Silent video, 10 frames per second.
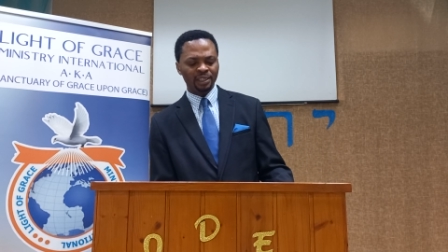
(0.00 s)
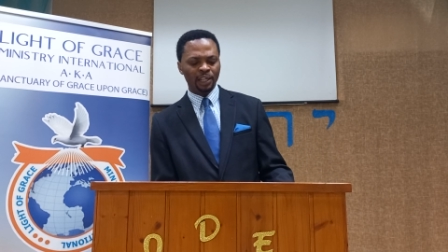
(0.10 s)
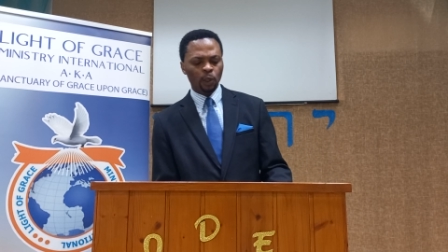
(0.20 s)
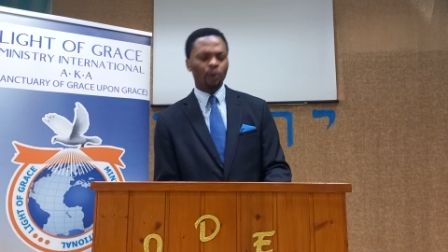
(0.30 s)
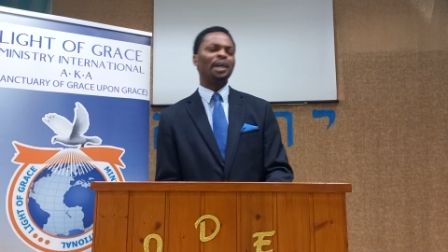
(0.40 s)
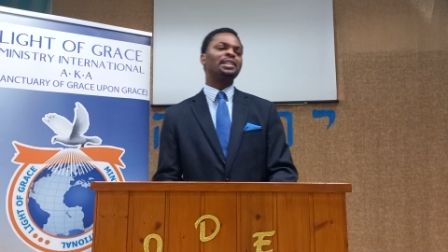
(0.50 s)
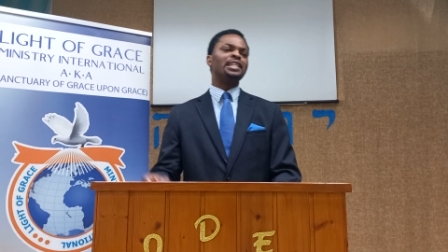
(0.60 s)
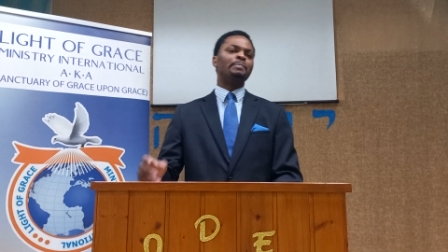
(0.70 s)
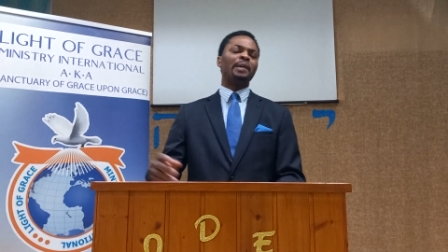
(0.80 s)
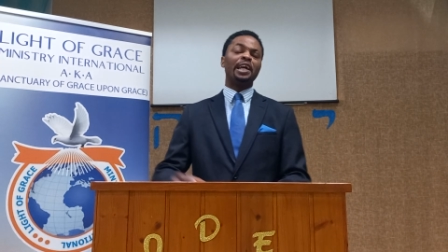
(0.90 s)
Luke
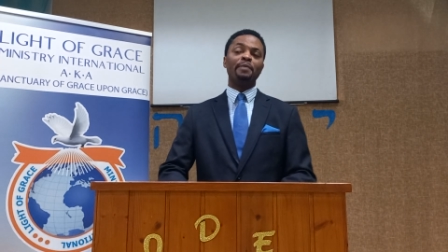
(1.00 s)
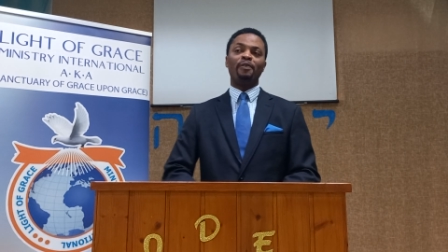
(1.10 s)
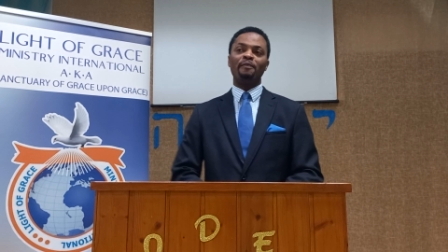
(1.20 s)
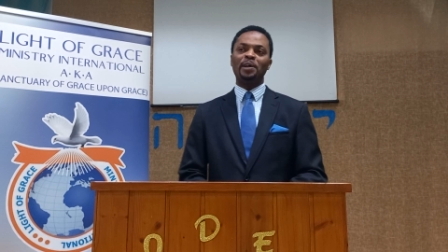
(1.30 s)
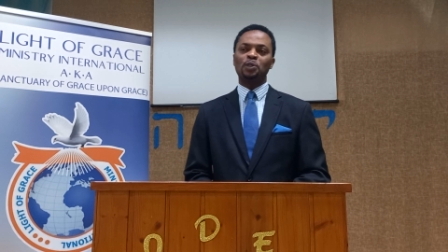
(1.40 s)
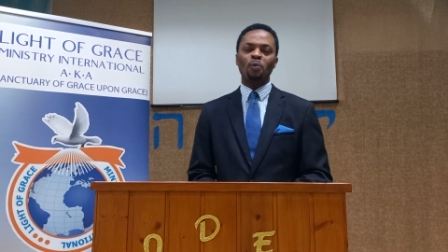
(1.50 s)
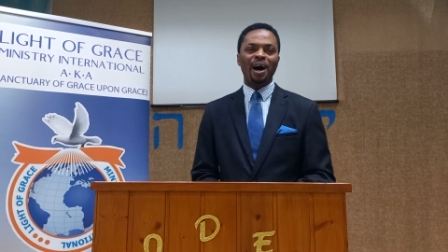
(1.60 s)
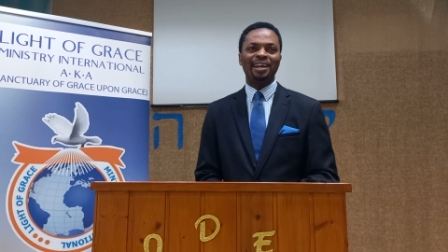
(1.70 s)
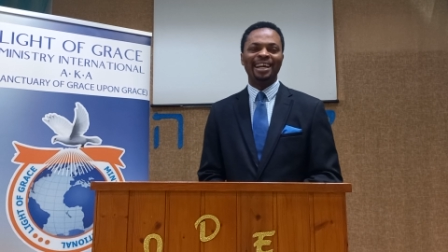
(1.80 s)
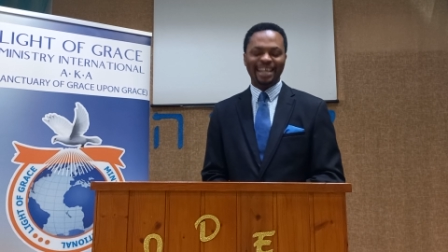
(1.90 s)
18, beginning from verse
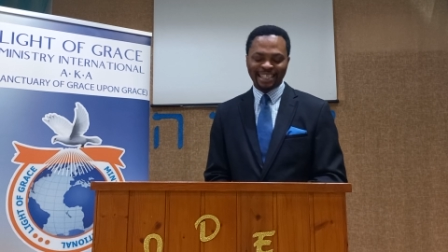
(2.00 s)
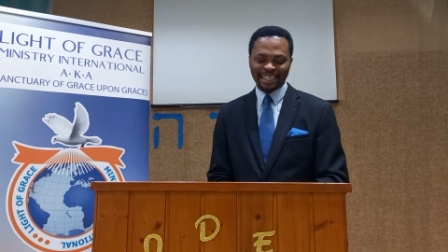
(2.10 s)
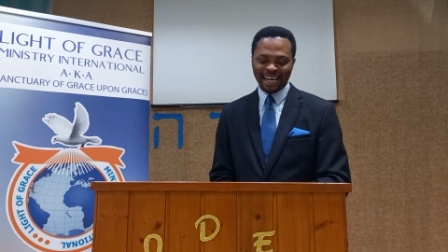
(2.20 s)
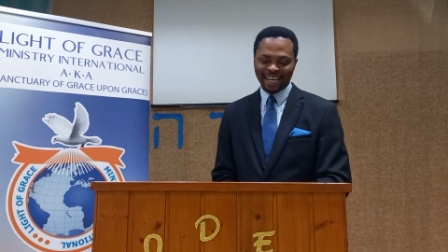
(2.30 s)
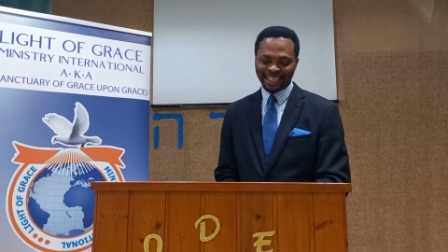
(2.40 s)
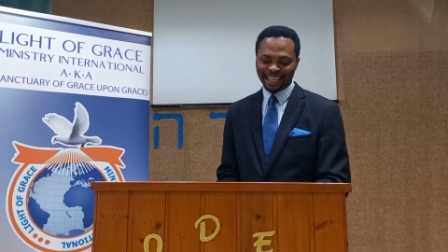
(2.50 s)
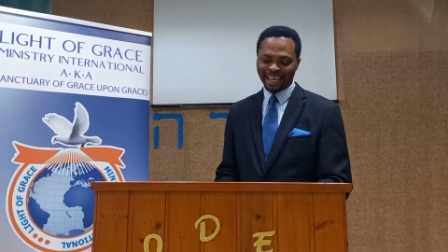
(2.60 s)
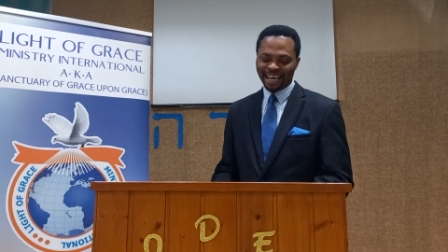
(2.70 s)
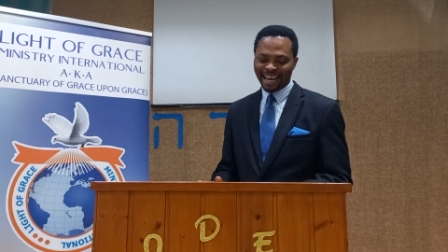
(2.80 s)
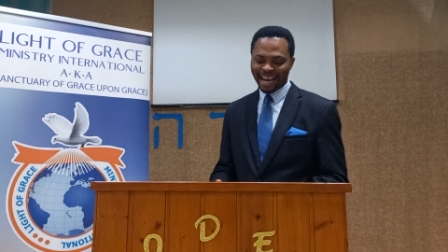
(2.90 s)
1, he
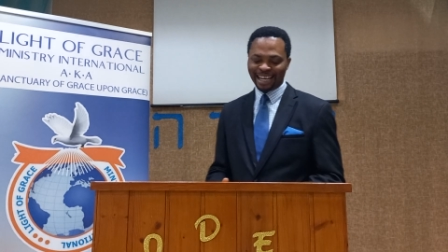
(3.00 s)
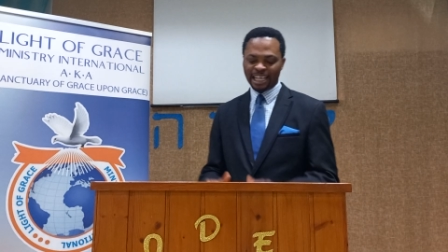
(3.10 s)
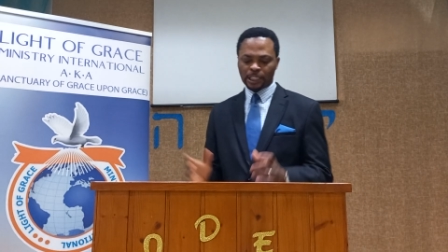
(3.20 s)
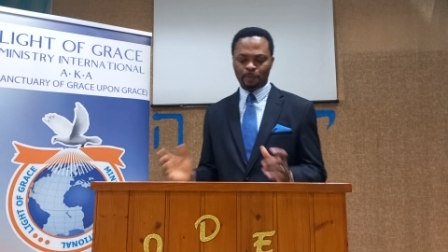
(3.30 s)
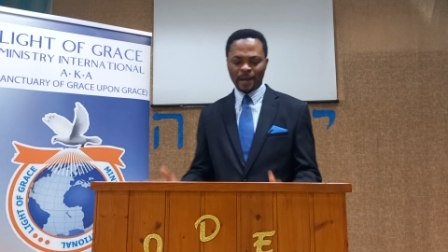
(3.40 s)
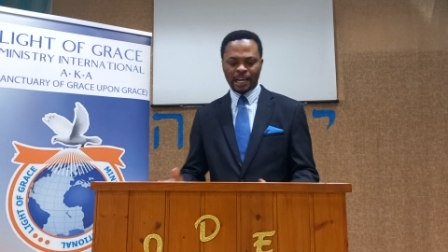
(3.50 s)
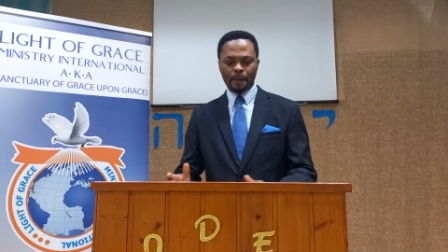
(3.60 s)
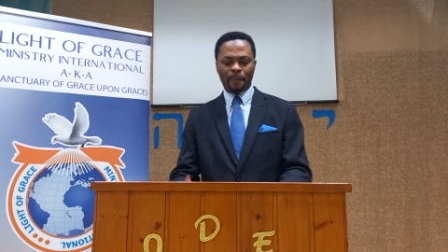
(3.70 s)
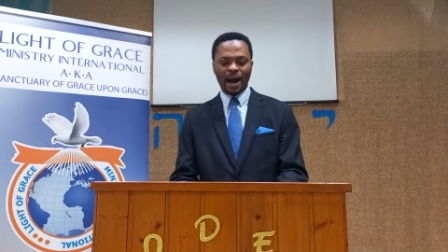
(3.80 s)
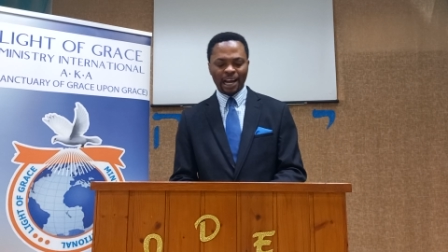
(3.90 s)
said, And he spake
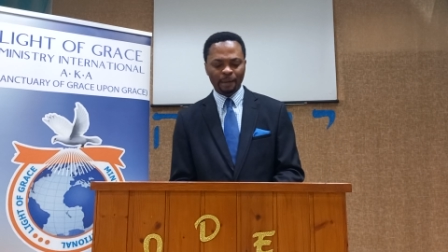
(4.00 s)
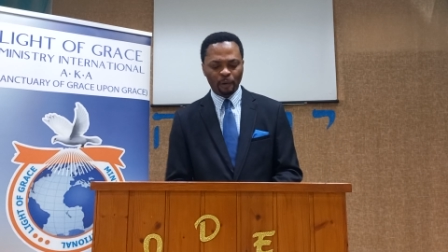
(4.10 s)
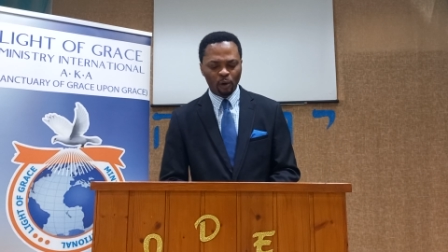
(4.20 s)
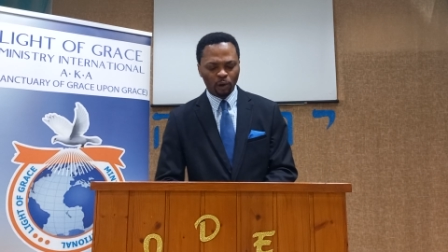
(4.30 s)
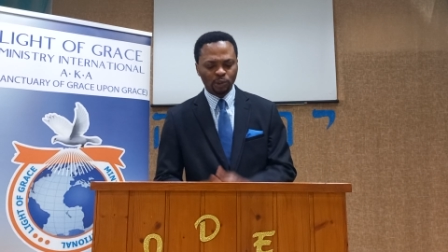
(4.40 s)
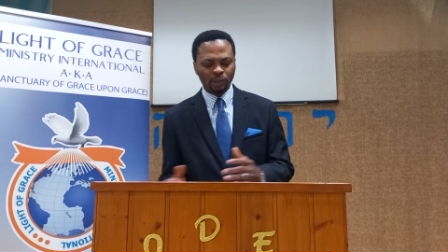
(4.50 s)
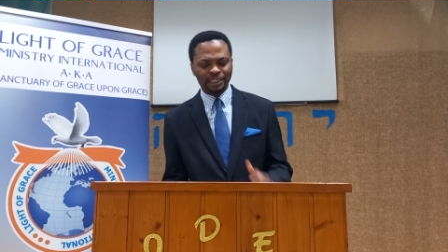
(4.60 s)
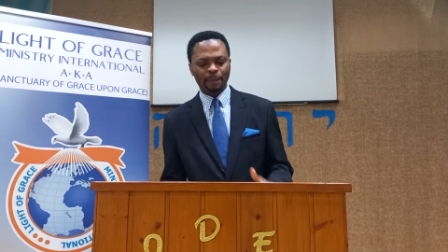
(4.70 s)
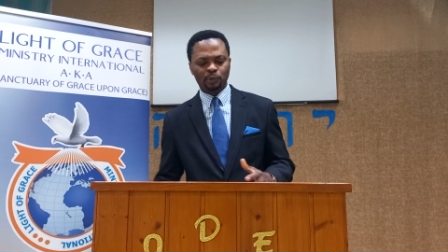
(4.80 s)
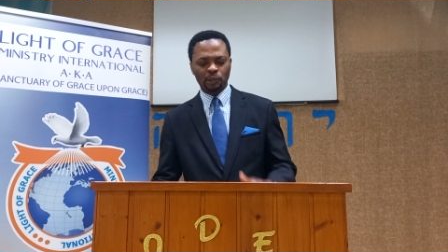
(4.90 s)
a parable unto
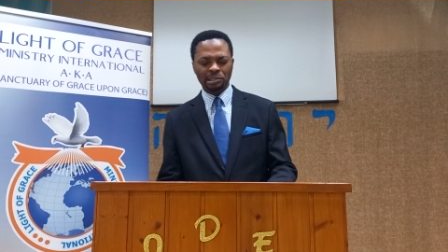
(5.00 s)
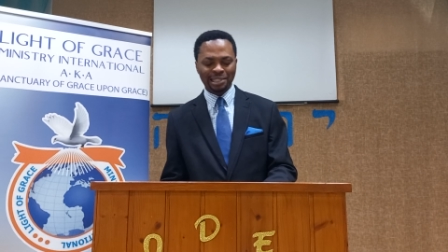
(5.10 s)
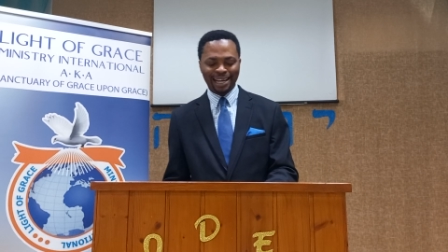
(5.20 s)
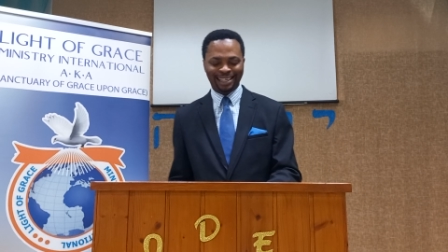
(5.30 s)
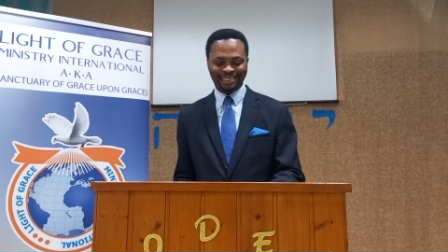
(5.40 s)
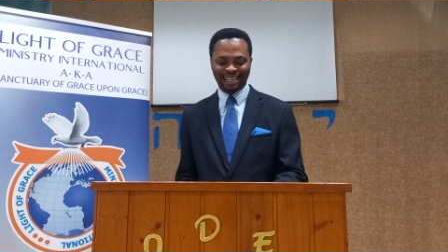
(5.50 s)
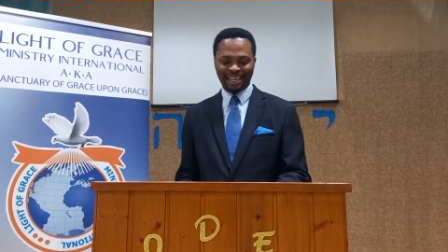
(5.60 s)
them to this end,